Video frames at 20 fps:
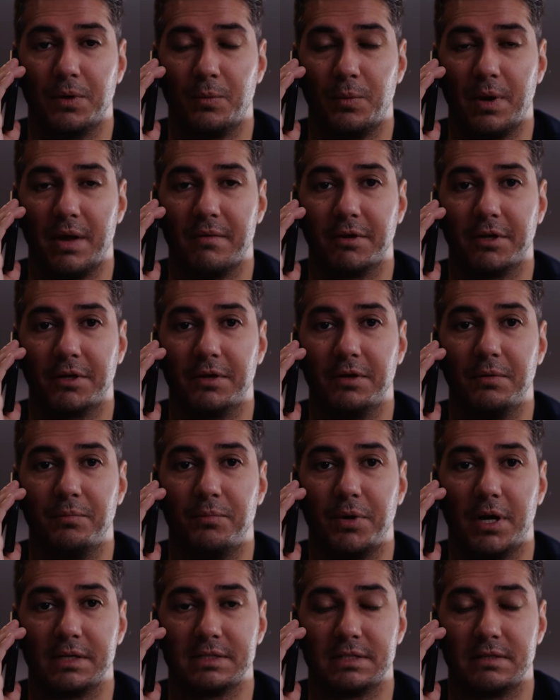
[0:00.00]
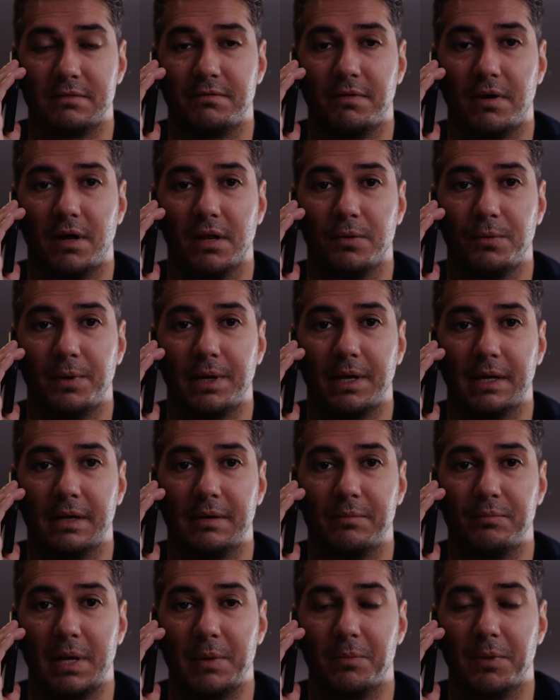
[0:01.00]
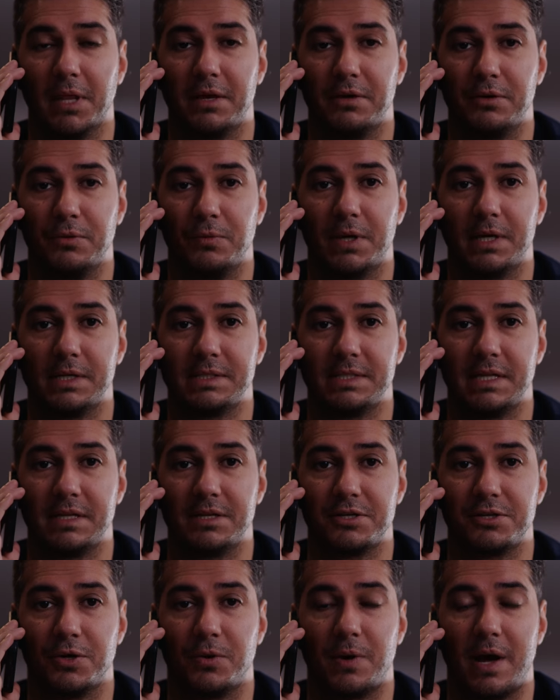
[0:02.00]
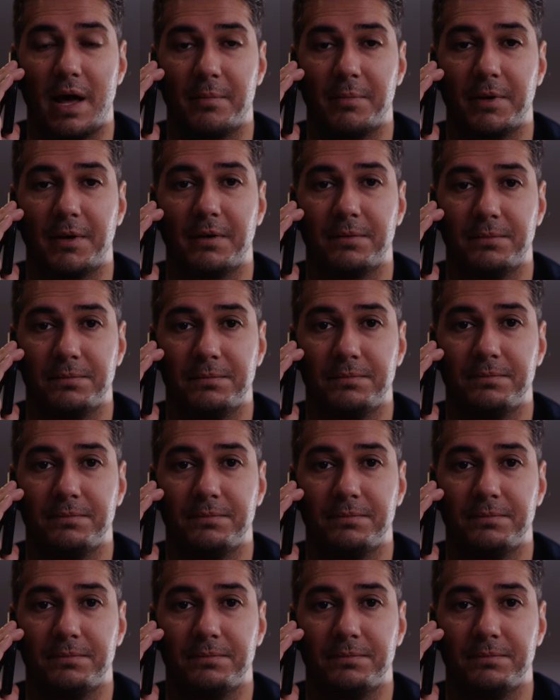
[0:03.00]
we have a good positive following, and people that do want to see this show happen.